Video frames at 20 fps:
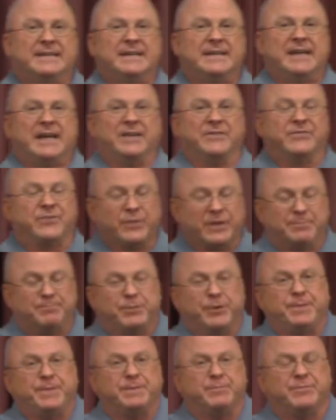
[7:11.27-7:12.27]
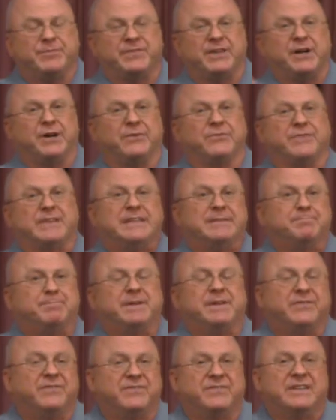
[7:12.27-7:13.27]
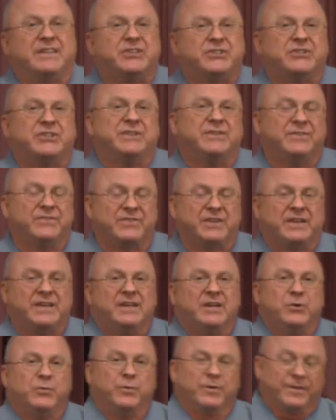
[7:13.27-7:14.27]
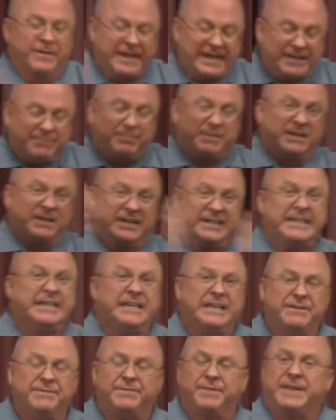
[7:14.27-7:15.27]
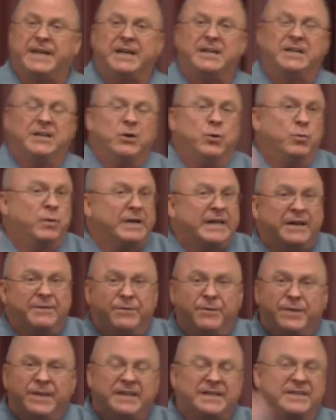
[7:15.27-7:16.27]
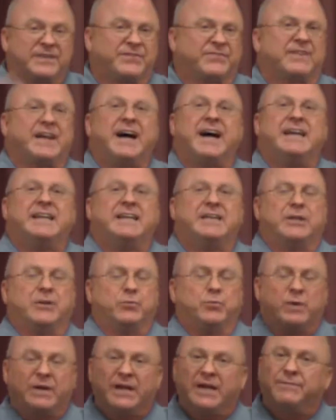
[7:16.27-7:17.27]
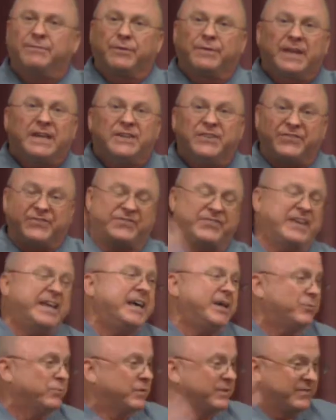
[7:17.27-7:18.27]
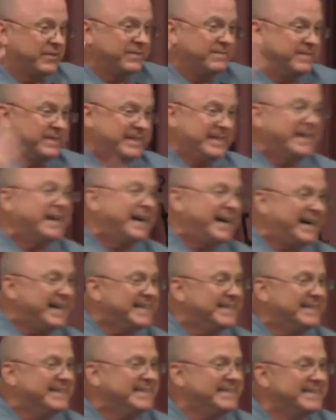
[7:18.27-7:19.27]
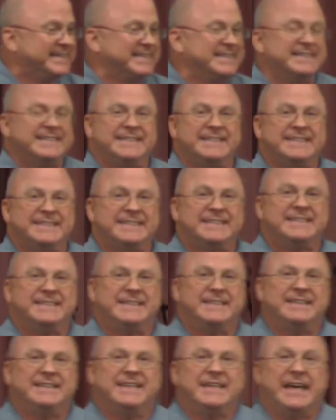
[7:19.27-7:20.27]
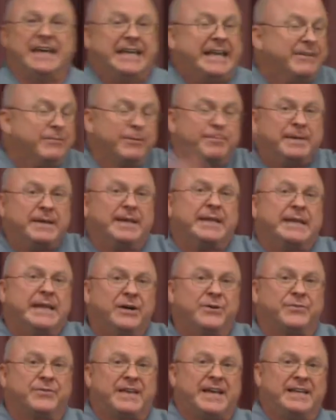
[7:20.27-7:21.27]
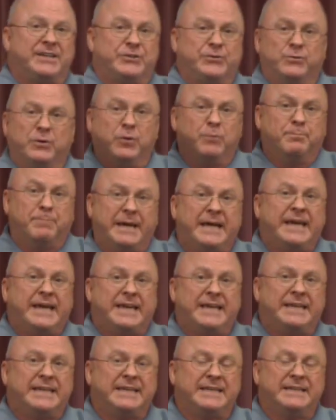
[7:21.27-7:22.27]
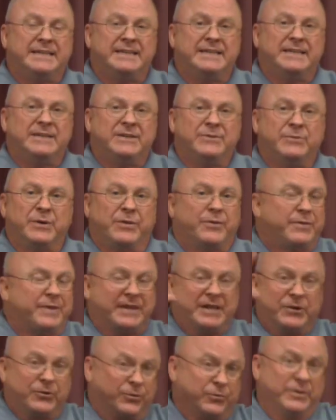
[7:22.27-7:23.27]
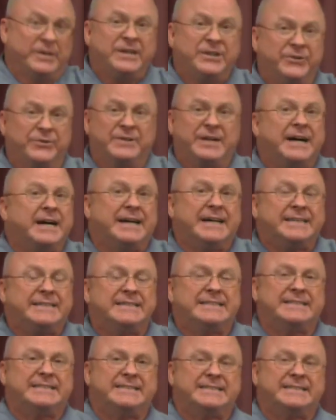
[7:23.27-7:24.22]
And so they put themselves in positions where they believed that whatever they decided and whatever they said was of God, and everybody else had to obey whether they agree or not.